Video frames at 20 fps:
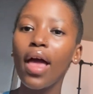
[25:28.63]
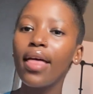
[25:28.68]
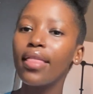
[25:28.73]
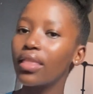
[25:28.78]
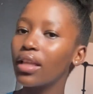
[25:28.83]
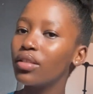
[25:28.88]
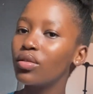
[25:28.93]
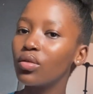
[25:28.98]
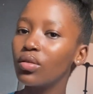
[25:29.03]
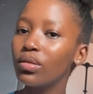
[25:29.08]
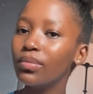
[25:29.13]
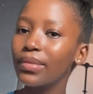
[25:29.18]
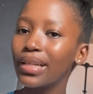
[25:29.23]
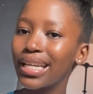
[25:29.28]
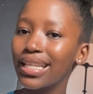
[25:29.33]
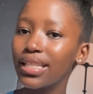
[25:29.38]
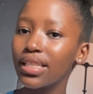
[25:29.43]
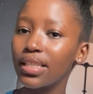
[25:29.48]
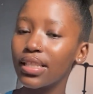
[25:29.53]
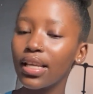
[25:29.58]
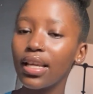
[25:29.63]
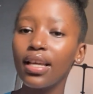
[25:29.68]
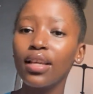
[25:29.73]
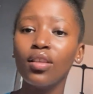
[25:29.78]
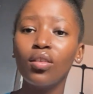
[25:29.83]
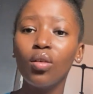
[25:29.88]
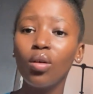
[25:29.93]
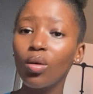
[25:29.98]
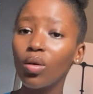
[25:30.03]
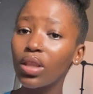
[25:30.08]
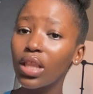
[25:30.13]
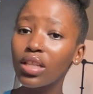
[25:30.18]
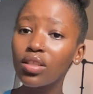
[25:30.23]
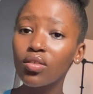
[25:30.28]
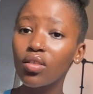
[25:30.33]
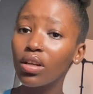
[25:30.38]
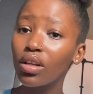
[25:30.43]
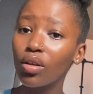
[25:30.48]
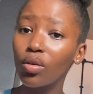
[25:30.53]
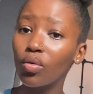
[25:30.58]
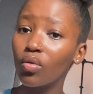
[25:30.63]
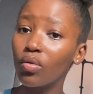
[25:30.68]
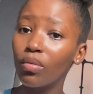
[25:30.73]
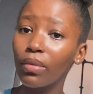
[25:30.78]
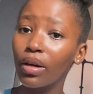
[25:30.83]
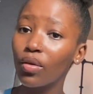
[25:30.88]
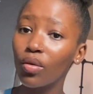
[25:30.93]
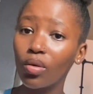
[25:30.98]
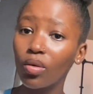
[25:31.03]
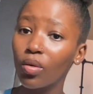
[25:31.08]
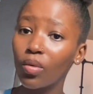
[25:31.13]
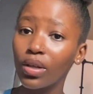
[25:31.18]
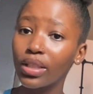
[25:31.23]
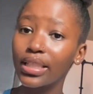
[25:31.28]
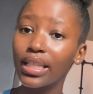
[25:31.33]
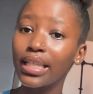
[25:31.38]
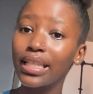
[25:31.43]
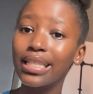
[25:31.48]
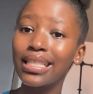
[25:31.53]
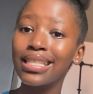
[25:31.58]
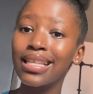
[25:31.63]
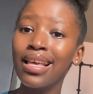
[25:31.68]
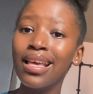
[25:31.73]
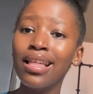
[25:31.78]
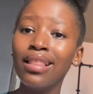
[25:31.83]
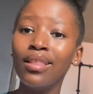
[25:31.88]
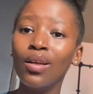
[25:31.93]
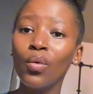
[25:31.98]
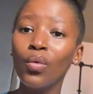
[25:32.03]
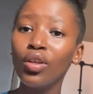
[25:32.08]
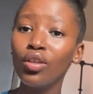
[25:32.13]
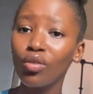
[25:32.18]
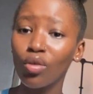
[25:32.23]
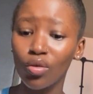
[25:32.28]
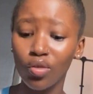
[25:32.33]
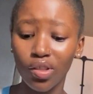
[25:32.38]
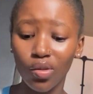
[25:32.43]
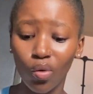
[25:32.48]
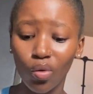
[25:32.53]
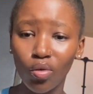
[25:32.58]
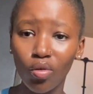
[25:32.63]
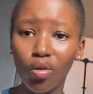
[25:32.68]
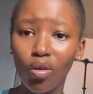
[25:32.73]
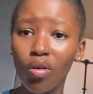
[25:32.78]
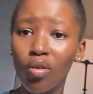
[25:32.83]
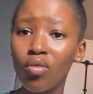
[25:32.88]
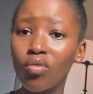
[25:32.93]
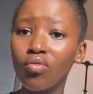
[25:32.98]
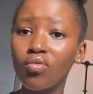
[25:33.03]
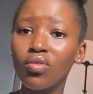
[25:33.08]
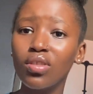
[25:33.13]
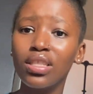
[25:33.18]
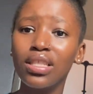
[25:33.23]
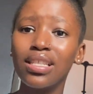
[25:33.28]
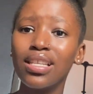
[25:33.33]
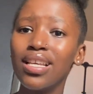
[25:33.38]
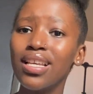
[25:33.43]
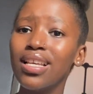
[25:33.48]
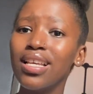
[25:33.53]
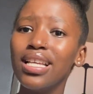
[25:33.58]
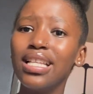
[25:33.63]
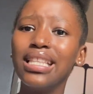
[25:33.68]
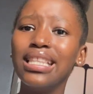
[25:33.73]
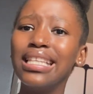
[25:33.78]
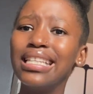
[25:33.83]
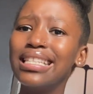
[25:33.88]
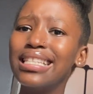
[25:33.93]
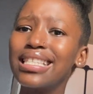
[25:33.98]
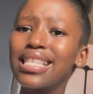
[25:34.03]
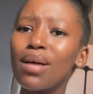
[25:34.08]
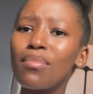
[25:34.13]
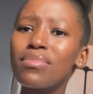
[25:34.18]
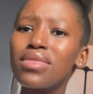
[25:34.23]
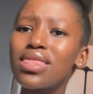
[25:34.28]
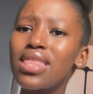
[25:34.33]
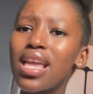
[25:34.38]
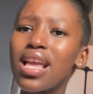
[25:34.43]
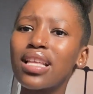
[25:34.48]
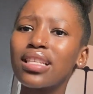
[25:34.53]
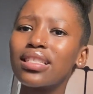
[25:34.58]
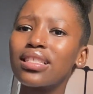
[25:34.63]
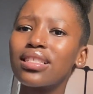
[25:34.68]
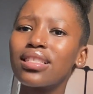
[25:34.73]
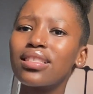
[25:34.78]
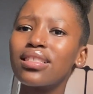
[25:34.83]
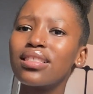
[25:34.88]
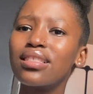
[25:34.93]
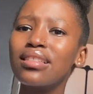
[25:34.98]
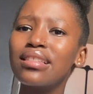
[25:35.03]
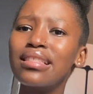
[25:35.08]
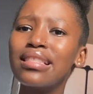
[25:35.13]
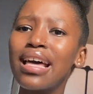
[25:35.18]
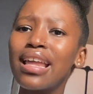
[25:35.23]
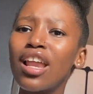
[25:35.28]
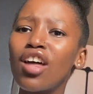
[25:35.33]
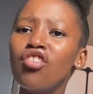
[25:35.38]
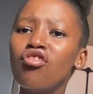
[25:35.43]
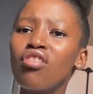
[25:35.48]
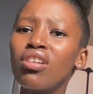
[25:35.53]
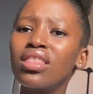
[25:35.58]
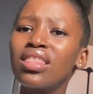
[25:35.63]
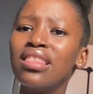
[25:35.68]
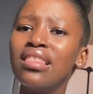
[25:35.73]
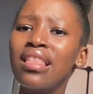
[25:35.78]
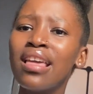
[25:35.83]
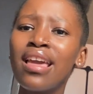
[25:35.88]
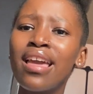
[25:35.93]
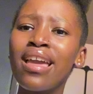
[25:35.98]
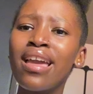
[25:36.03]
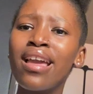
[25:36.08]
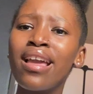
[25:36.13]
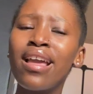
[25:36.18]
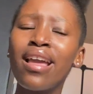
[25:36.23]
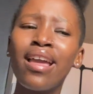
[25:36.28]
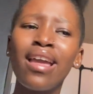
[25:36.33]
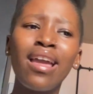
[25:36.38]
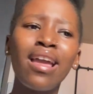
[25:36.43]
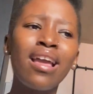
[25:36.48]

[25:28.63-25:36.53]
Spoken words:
That room, guys, no, that's not a room. I don't know what that is. The windows don't close. There's some things that are not there.